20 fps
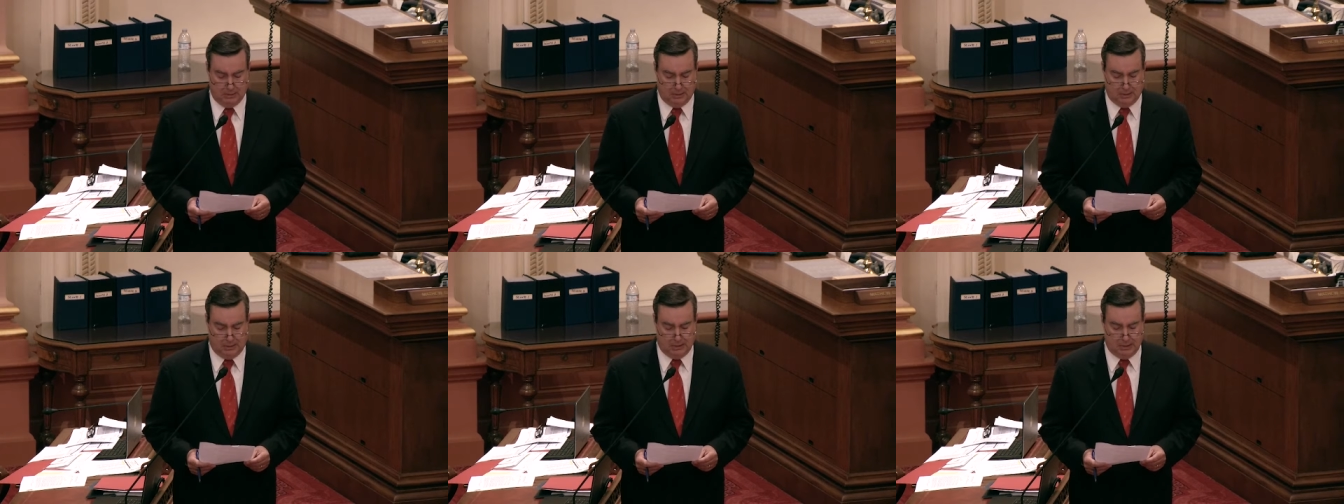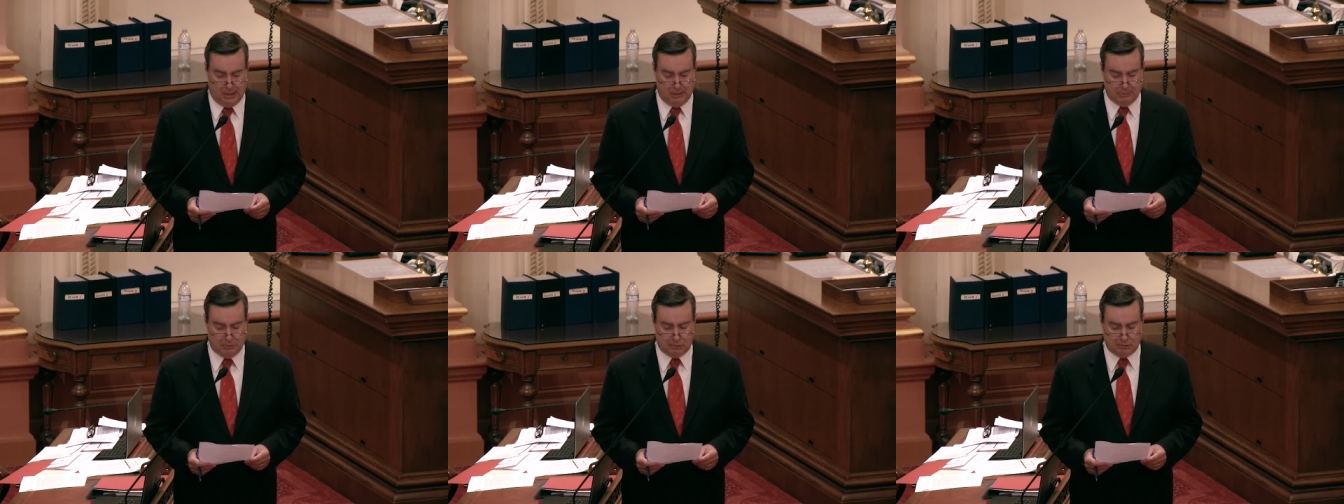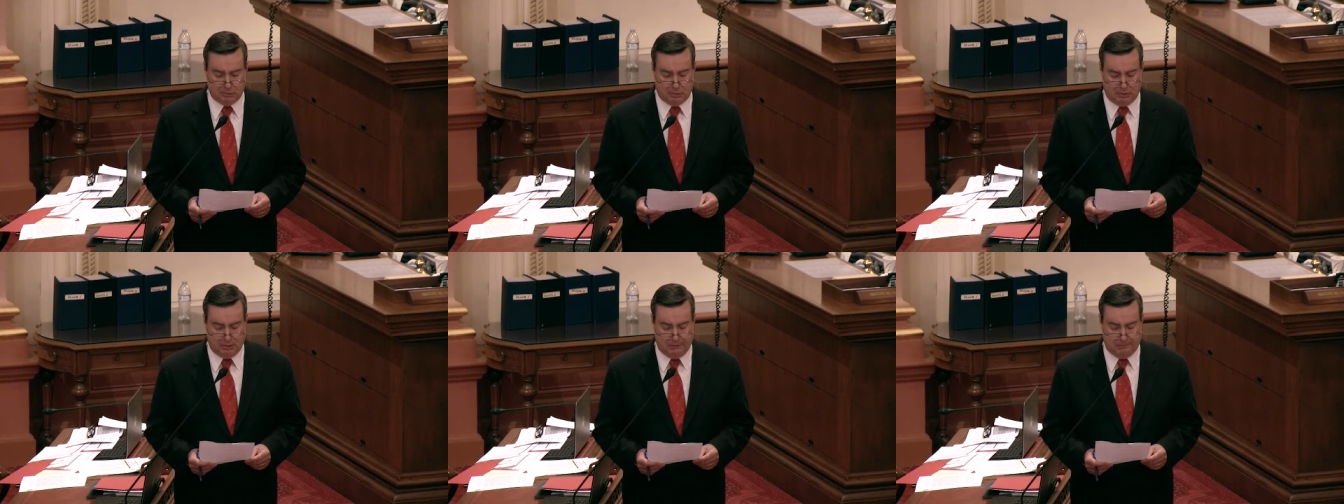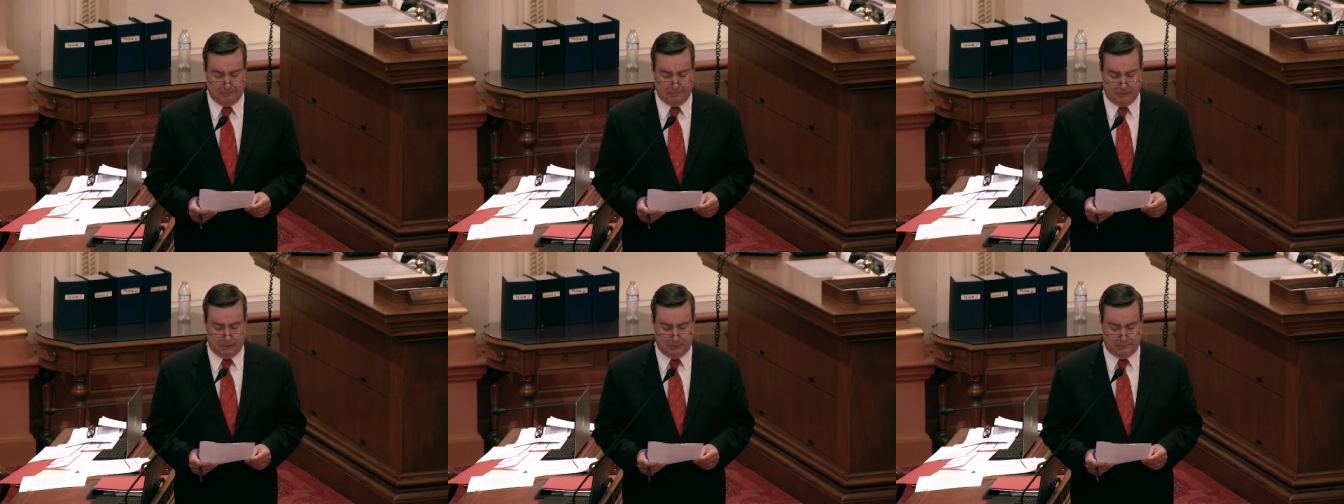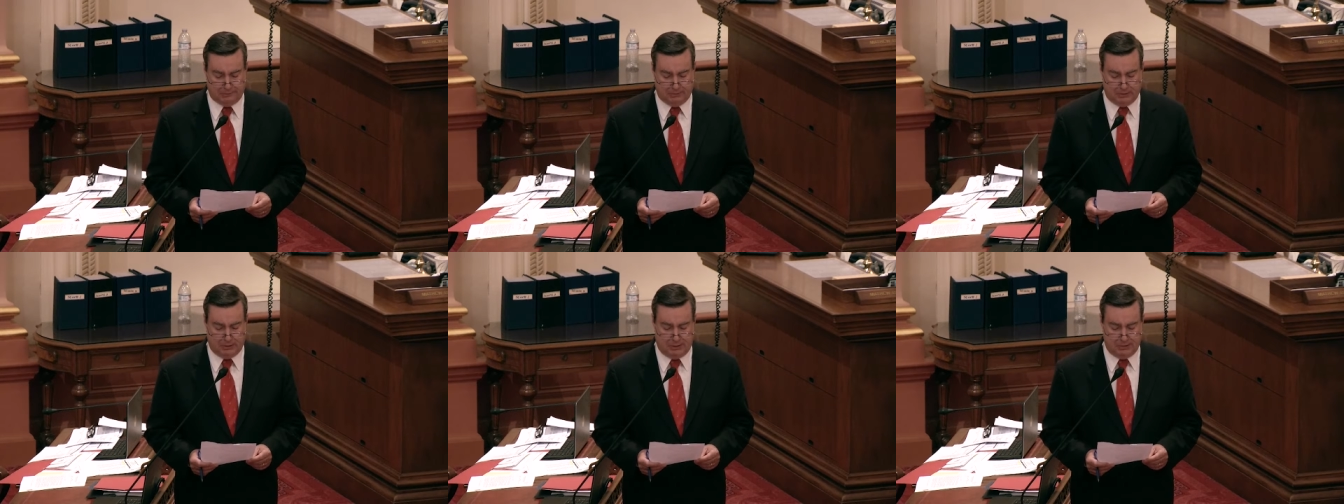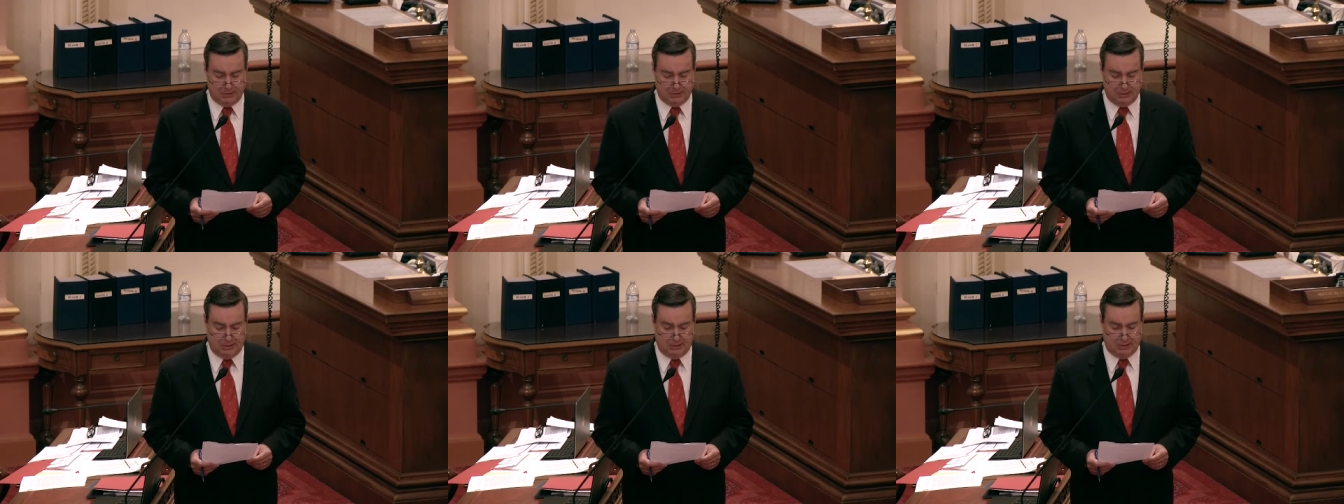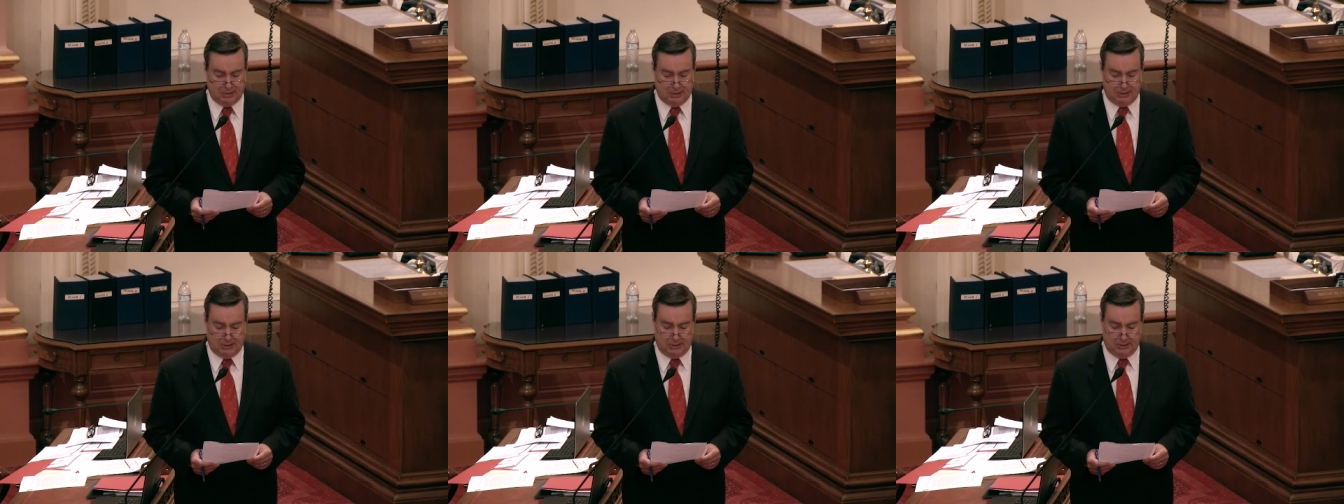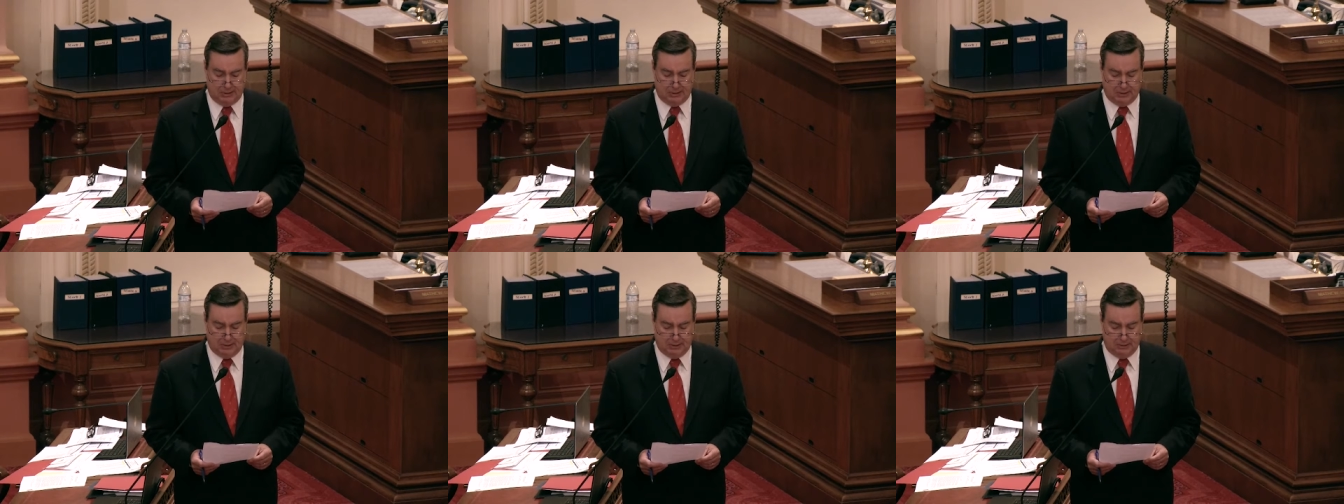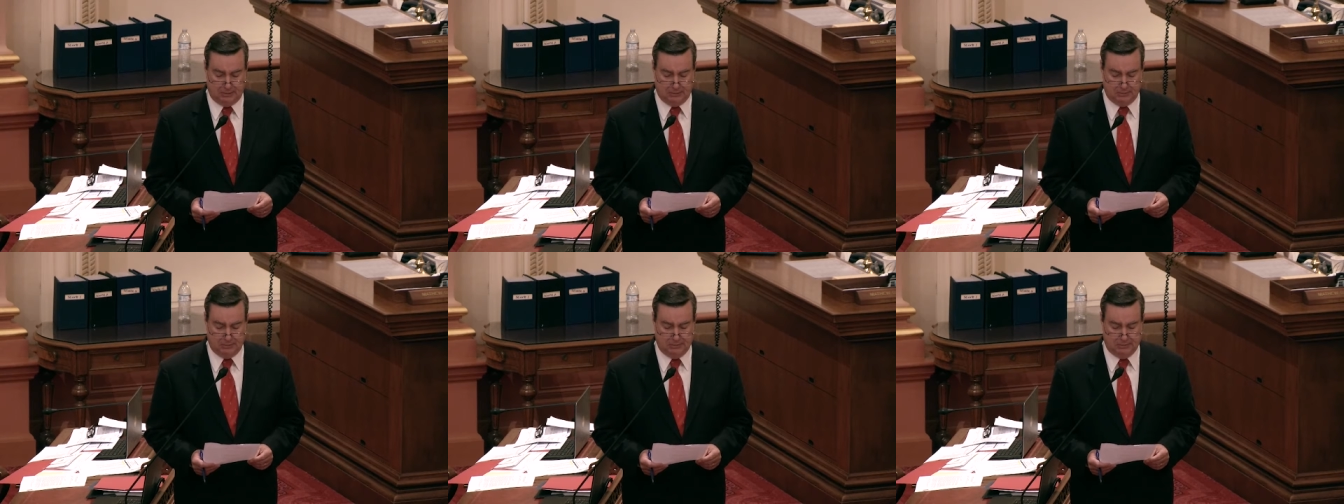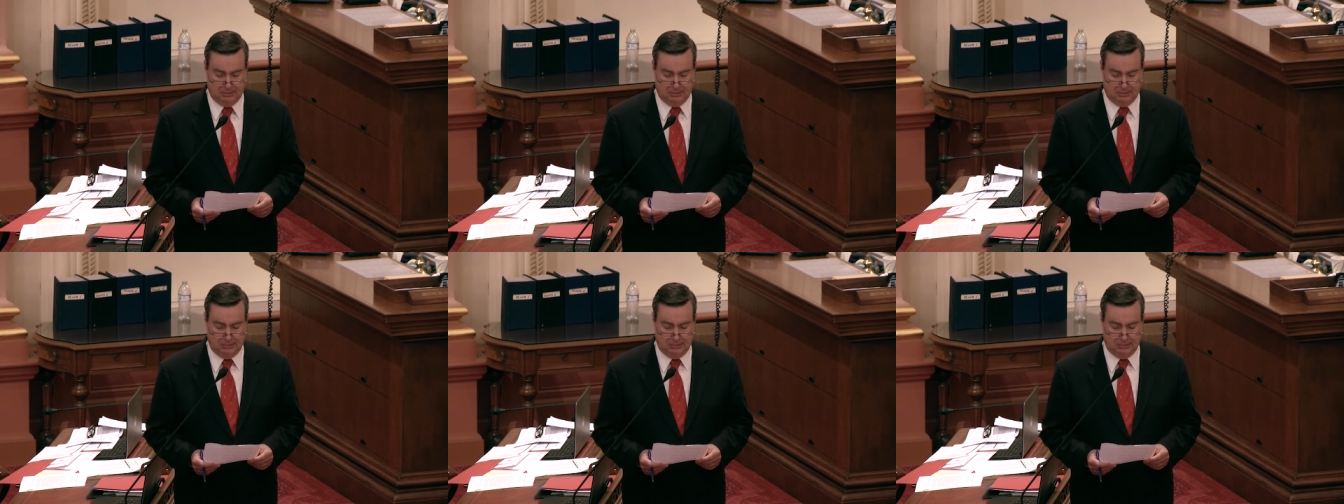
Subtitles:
On April 25, 1999,